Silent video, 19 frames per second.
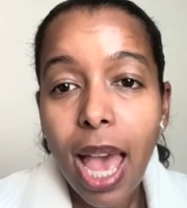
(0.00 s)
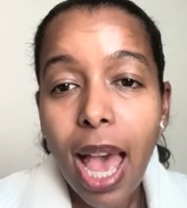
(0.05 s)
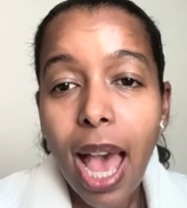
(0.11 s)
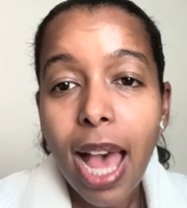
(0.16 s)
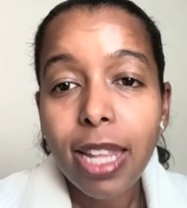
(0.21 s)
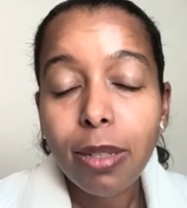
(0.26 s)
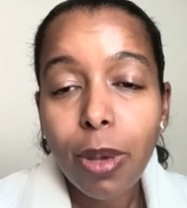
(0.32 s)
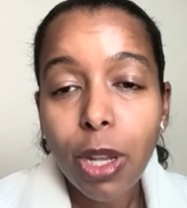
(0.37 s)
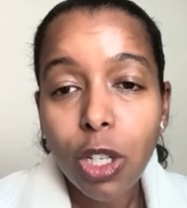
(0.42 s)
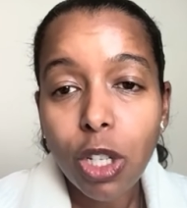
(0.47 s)

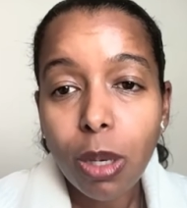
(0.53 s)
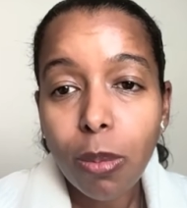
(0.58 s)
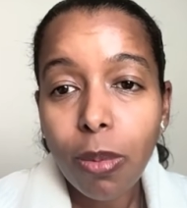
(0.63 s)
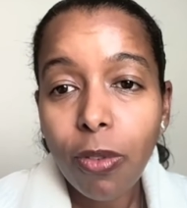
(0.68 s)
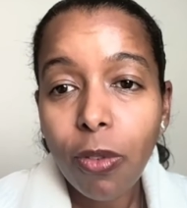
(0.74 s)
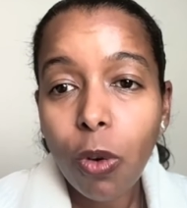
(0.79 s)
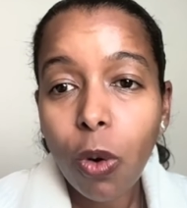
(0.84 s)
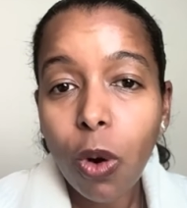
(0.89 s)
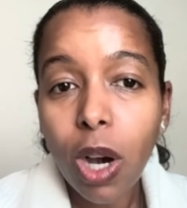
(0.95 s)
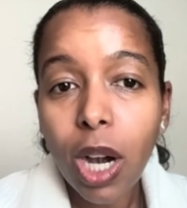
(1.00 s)
As mentioned
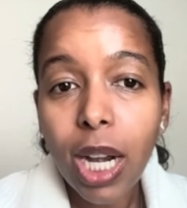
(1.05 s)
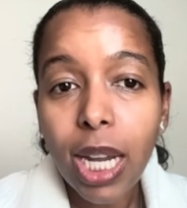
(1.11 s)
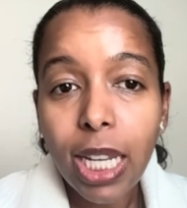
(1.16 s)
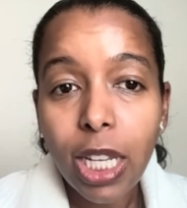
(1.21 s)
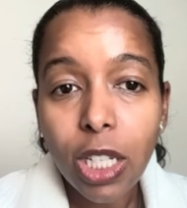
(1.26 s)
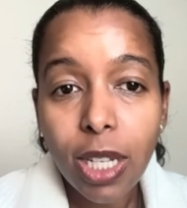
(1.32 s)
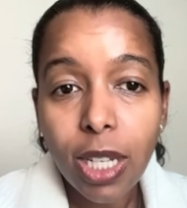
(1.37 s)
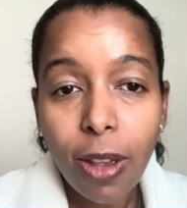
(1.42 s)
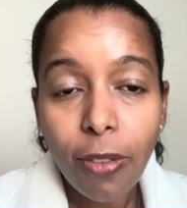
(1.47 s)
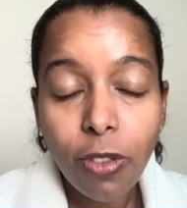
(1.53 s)
before,
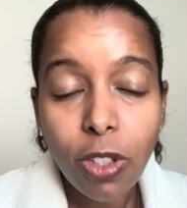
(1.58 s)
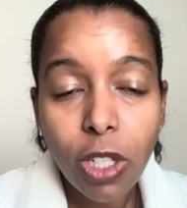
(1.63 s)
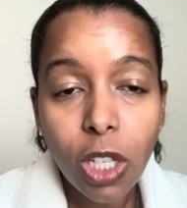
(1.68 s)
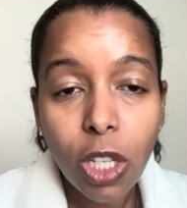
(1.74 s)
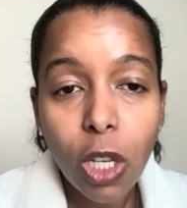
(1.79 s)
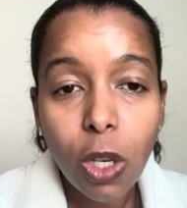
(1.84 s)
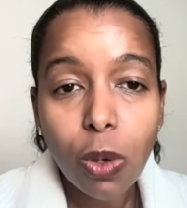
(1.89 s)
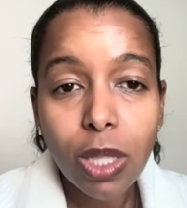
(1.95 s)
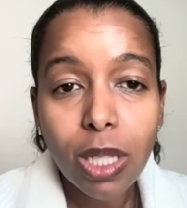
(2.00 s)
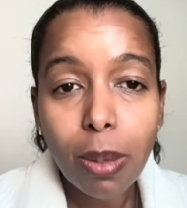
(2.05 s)
each
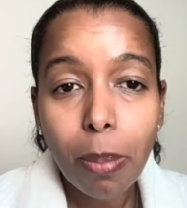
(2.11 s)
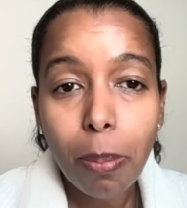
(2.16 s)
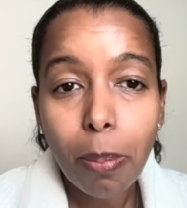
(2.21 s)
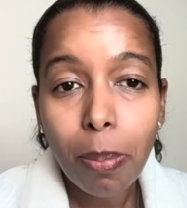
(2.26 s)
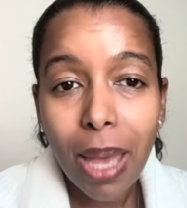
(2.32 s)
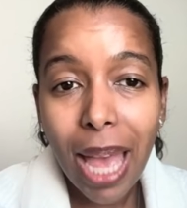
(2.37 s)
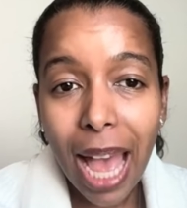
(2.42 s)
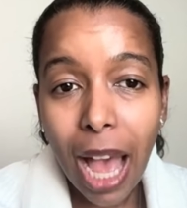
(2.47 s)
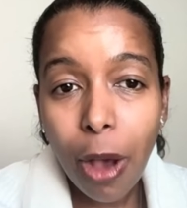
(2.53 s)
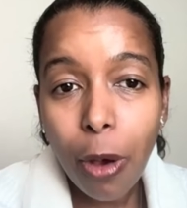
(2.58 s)
FTU is
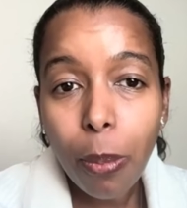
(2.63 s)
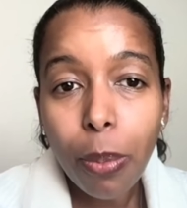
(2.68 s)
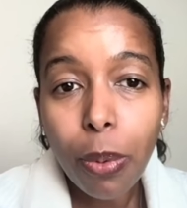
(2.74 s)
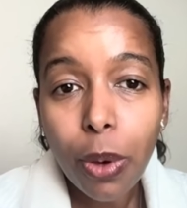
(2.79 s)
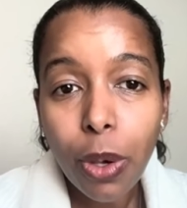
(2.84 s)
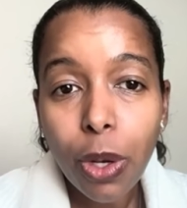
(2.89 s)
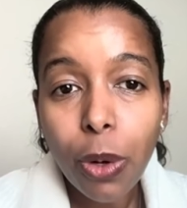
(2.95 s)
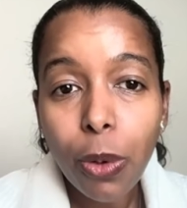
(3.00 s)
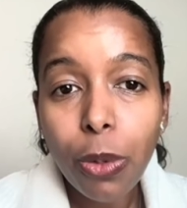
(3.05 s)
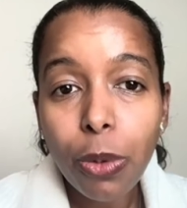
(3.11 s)
about
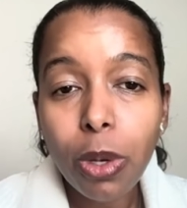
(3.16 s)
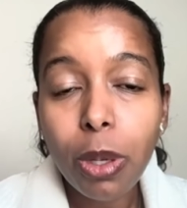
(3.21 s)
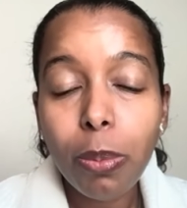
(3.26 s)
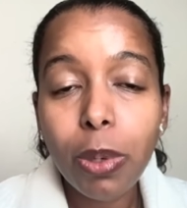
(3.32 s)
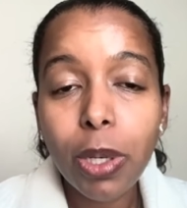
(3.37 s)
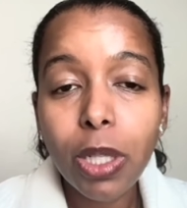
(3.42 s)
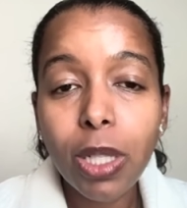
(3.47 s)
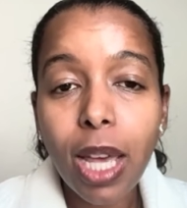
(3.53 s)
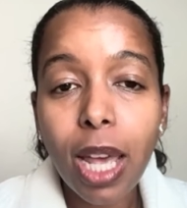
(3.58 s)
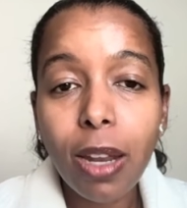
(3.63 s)

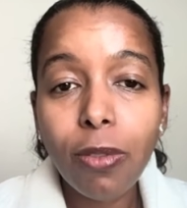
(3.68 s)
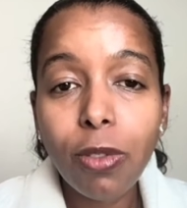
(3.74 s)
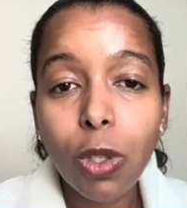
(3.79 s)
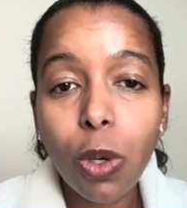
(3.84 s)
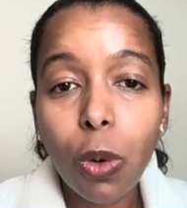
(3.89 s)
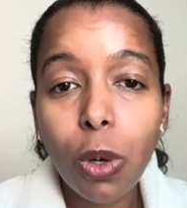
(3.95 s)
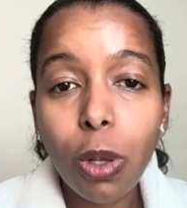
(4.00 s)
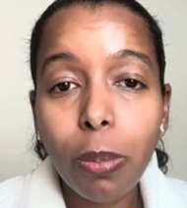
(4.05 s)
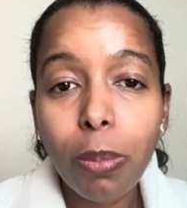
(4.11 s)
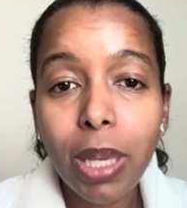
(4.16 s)
0.03% of
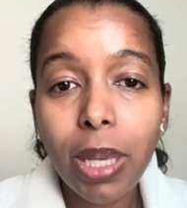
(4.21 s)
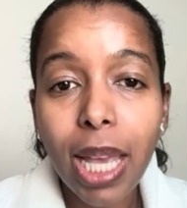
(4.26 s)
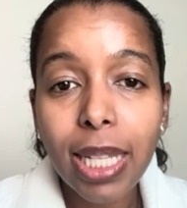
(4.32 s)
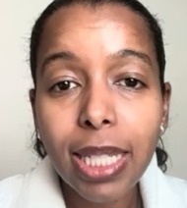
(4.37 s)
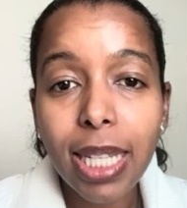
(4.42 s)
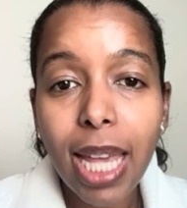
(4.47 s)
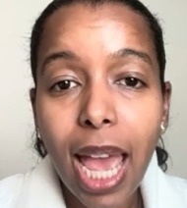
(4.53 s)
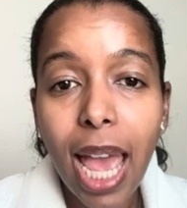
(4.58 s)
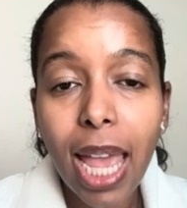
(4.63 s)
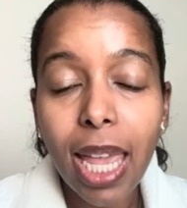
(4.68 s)
total
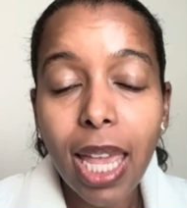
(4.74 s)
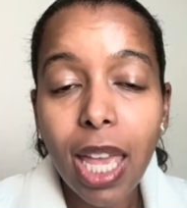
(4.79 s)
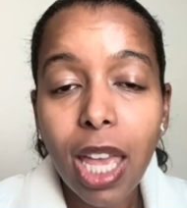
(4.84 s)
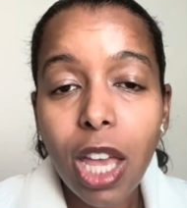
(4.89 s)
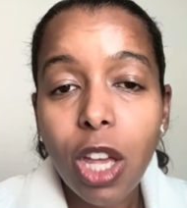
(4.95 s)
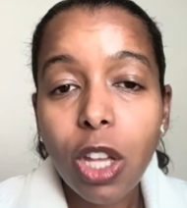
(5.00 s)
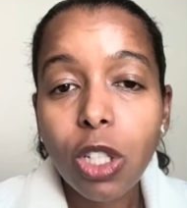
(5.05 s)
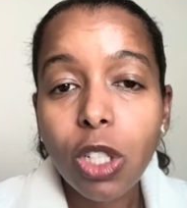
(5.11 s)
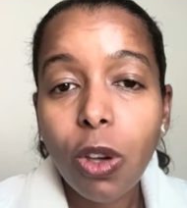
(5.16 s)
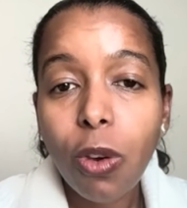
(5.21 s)
BSA,
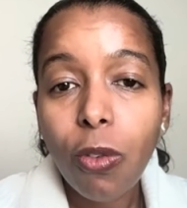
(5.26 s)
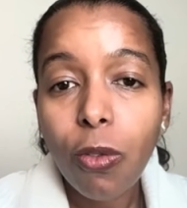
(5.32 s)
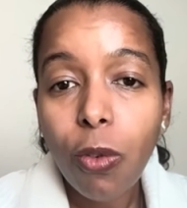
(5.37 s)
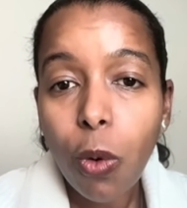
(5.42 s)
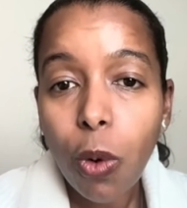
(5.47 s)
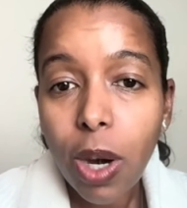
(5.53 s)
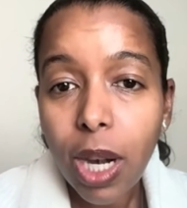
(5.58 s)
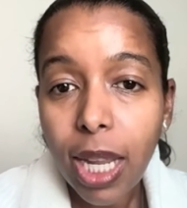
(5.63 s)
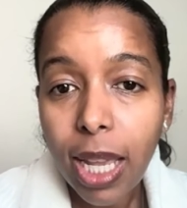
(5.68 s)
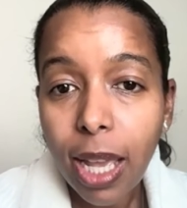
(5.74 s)
so
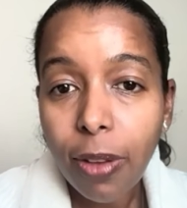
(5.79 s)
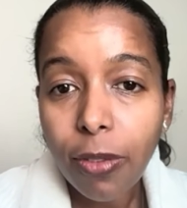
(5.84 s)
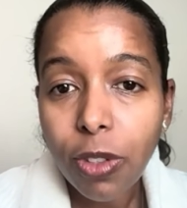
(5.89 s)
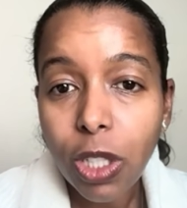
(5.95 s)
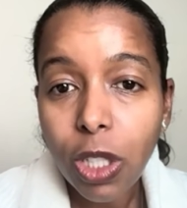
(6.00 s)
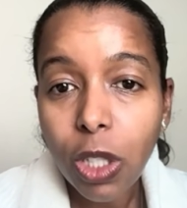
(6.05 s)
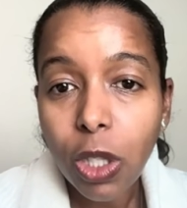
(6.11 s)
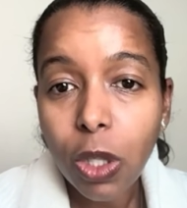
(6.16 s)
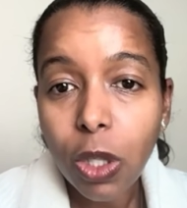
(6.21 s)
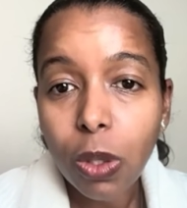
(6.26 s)
40
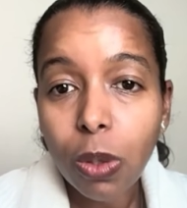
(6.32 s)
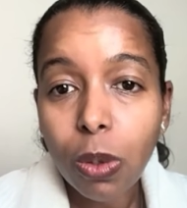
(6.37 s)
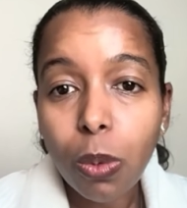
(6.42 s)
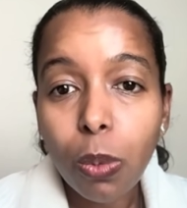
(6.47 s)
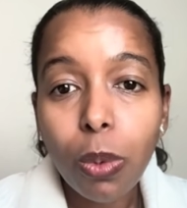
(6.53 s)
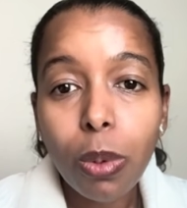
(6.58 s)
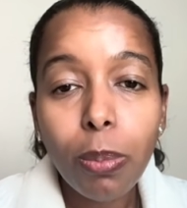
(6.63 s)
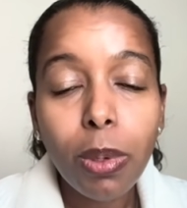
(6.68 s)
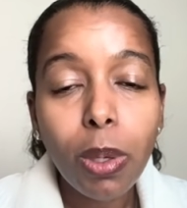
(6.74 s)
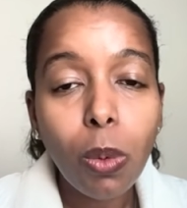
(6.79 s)
FTU
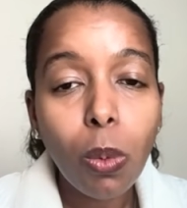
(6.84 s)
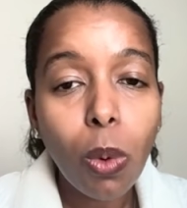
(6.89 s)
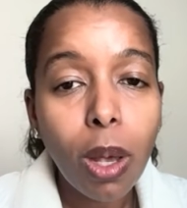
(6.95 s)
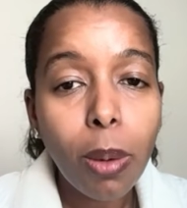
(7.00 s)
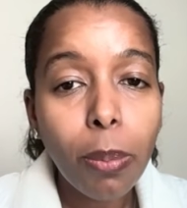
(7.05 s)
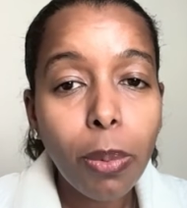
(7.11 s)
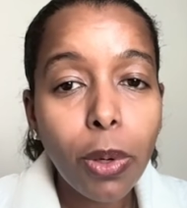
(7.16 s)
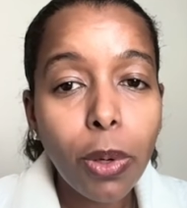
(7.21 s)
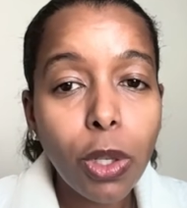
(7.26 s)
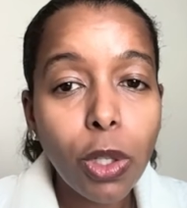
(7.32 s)
would be
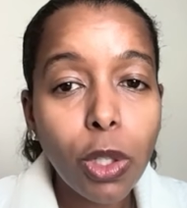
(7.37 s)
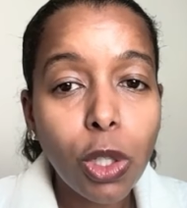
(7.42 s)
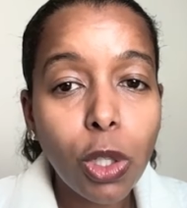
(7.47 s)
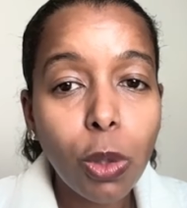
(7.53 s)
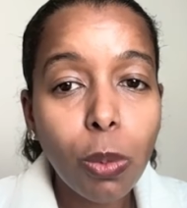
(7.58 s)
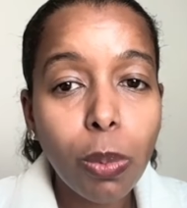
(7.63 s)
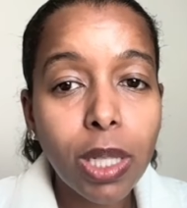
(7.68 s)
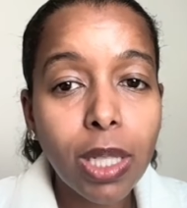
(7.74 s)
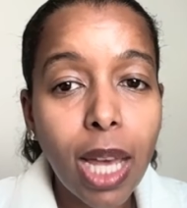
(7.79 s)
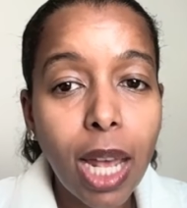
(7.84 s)

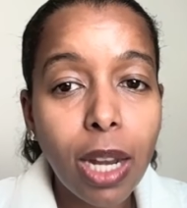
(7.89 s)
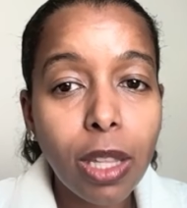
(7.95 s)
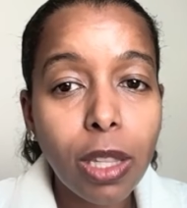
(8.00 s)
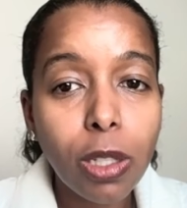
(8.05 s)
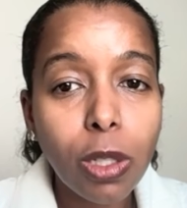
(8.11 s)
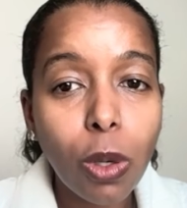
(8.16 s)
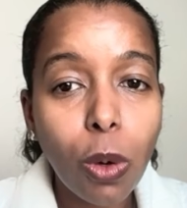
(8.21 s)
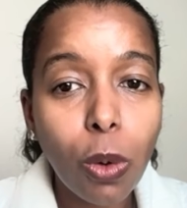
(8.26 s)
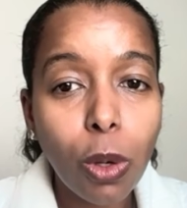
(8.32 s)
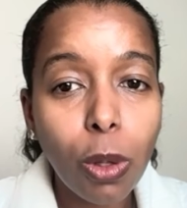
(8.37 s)
1.2% of the
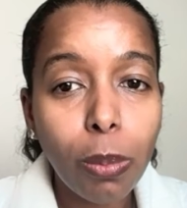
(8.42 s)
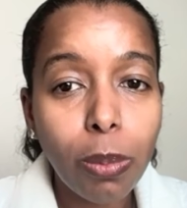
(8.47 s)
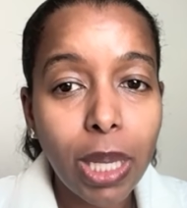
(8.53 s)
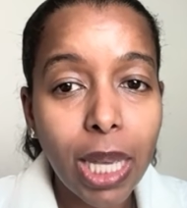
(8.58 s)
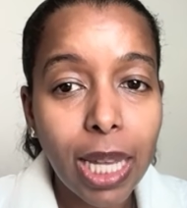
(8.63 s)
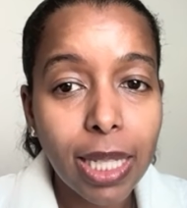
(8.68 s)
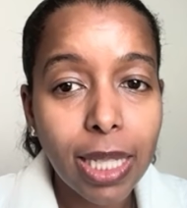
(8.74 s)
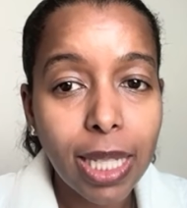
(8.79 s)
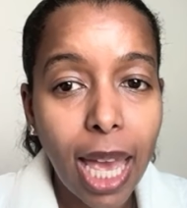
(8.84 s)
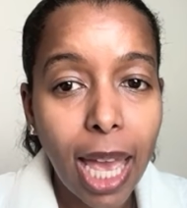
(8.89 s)
total
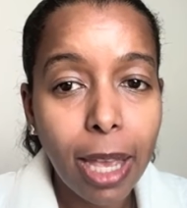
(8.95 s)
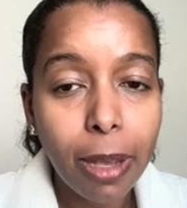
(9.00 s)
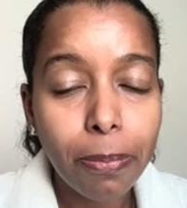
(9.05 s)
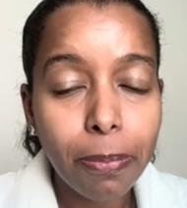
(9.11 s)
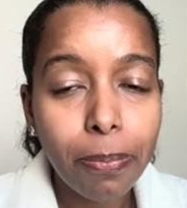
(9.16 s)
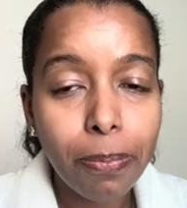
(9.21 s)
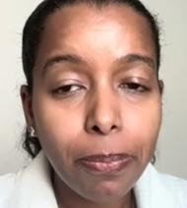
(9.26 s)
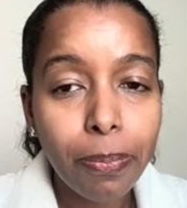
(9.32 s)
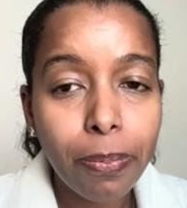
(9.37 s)
BSA.